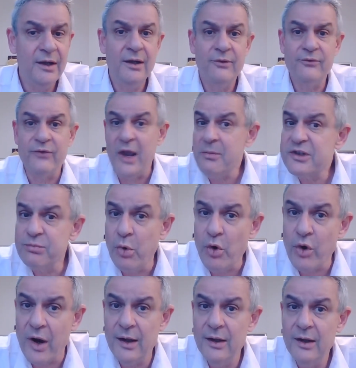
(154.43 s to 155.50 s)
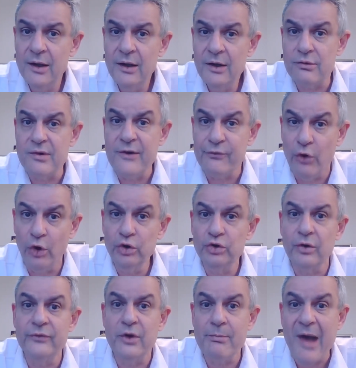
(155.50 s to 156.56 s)
famous book, Revolt
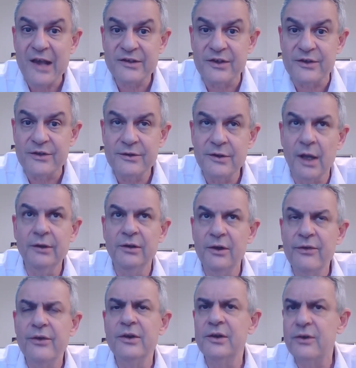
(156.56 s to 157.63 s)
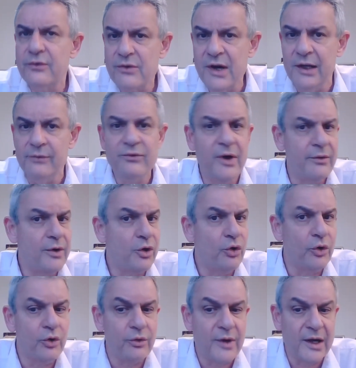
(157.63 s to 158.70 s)
of the Masses, 1933, if I
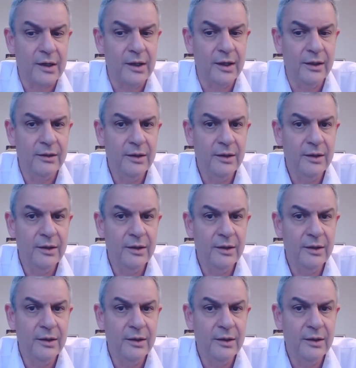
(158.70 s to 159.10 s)
recall correctly.